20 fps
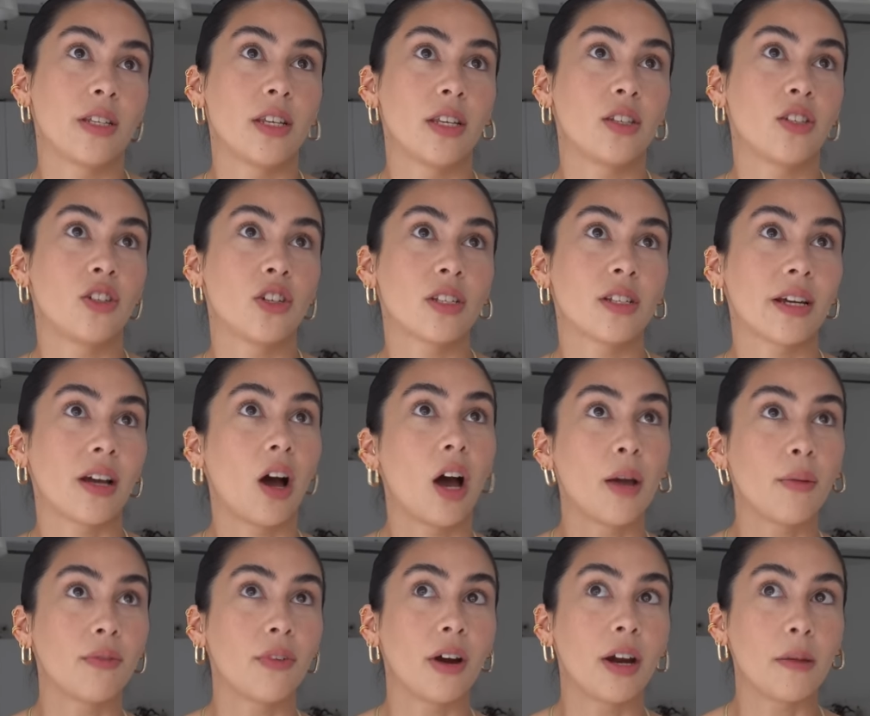It's just like
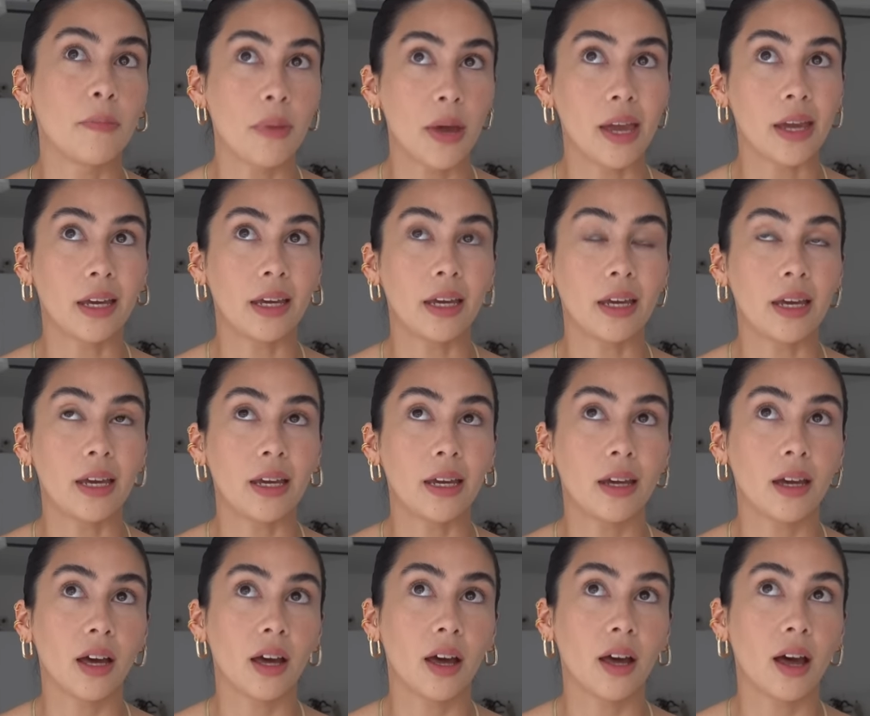I'm very
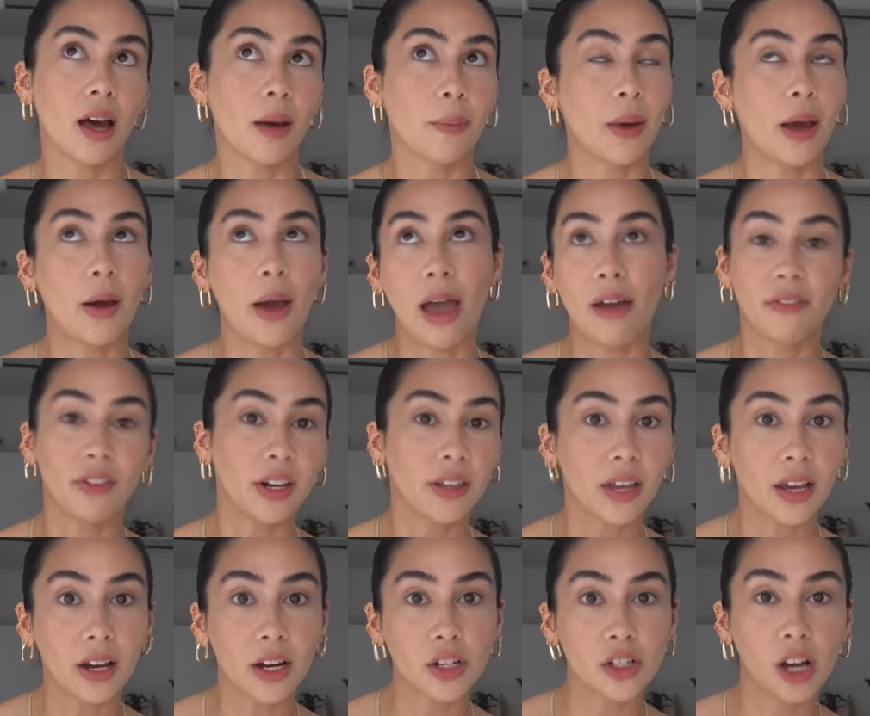picky about
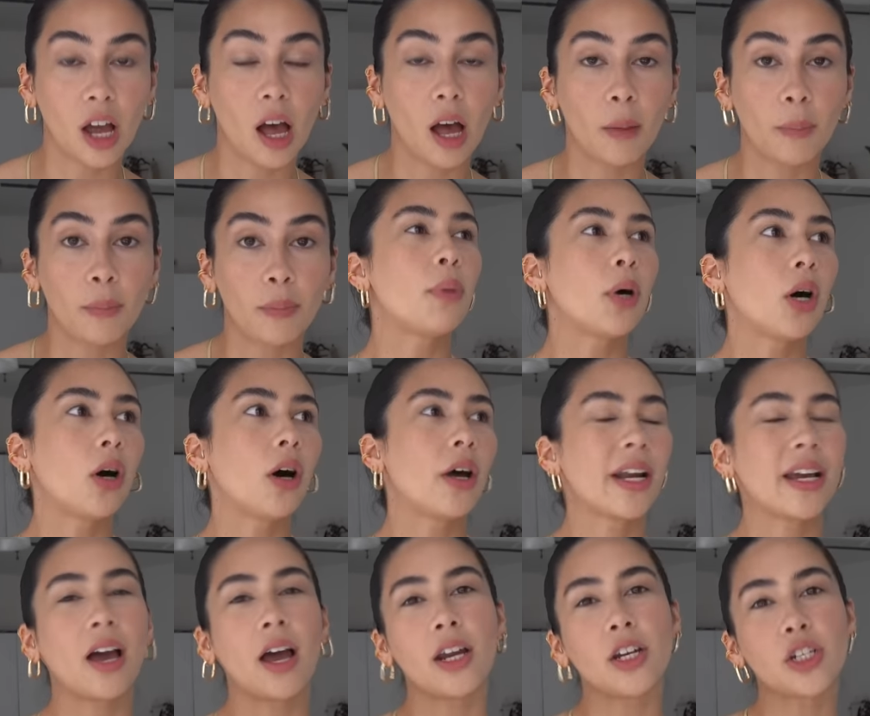everything I shop, but
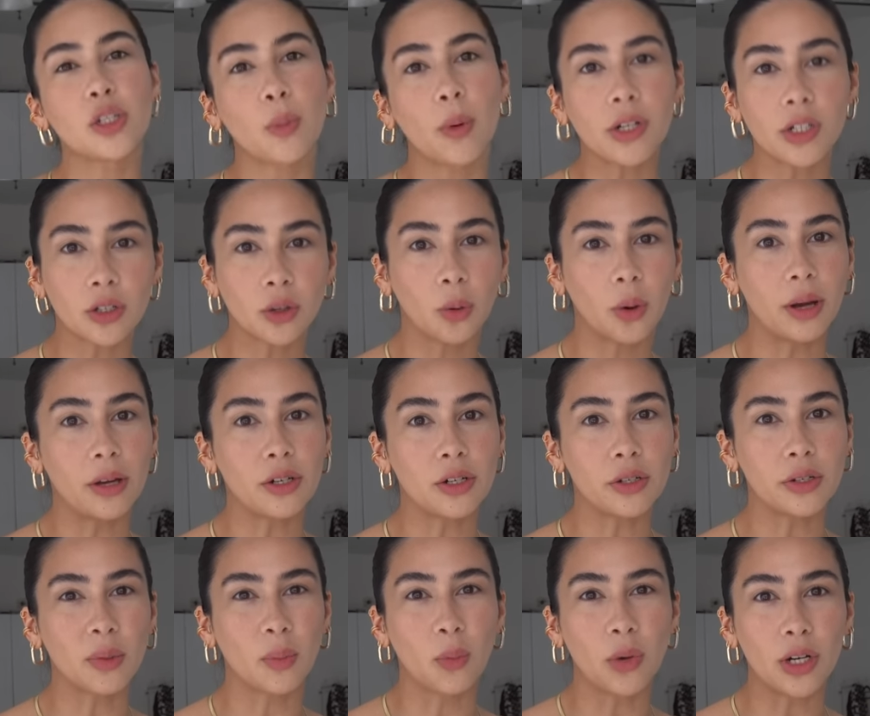I kind of just wanted to go out and do
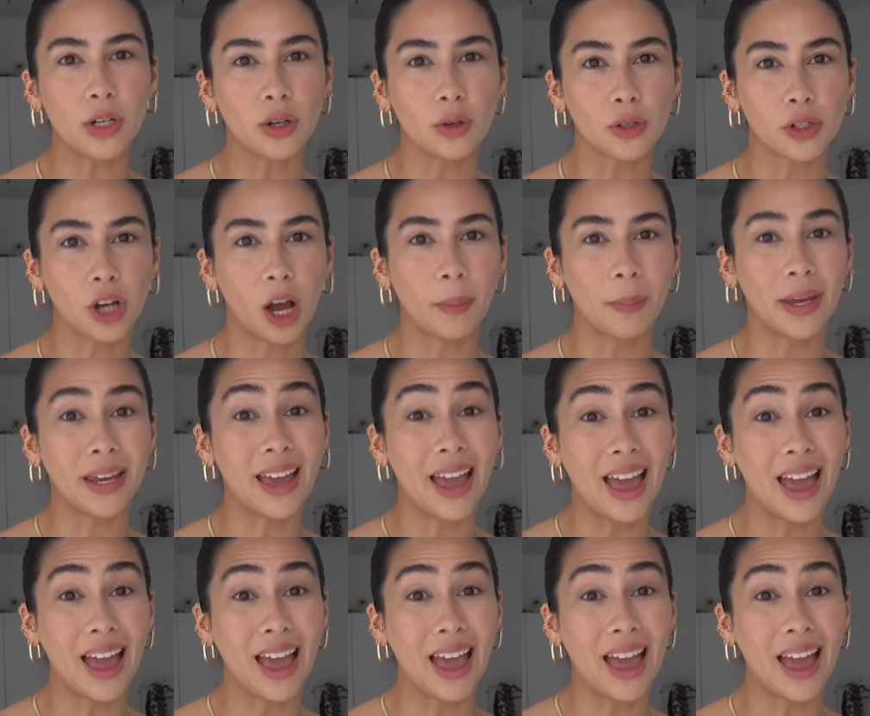some window shopping